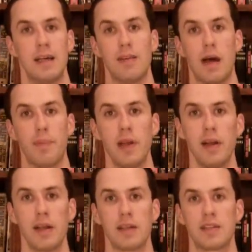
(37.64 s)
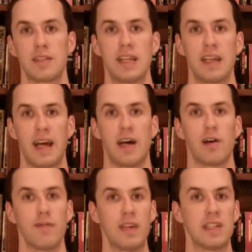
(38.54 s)
in that period and seeing
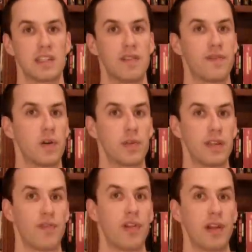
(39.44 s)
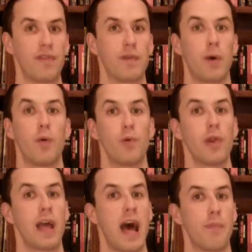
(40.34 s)
how events unfold differently from what
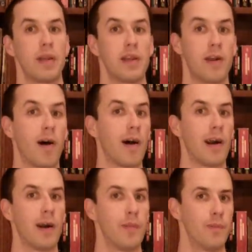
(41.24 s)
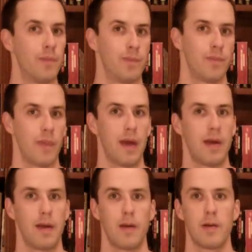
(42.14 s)
really happened in our
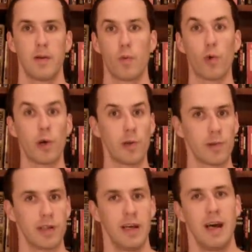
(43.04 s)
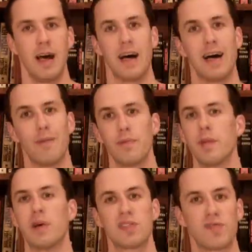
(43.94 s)
world.
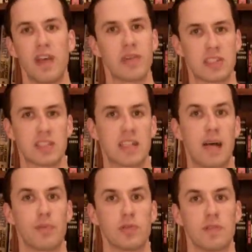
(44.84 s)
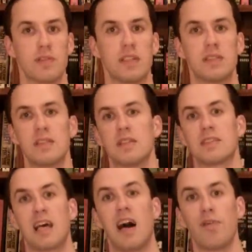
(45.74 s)
The most famous examples of this is
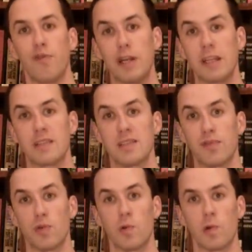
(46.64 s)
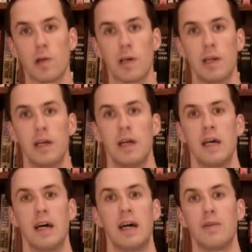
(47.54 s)
the South winning the Civil War,
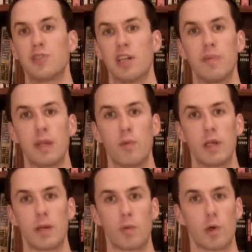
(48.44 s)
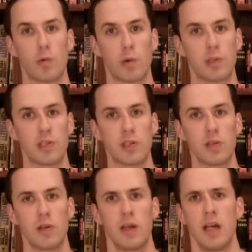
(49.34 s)
Germany winning World War
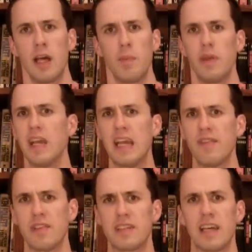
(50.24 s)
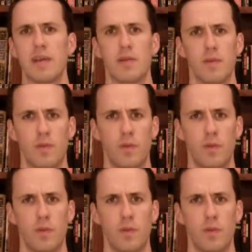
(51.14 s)
II, but you can even take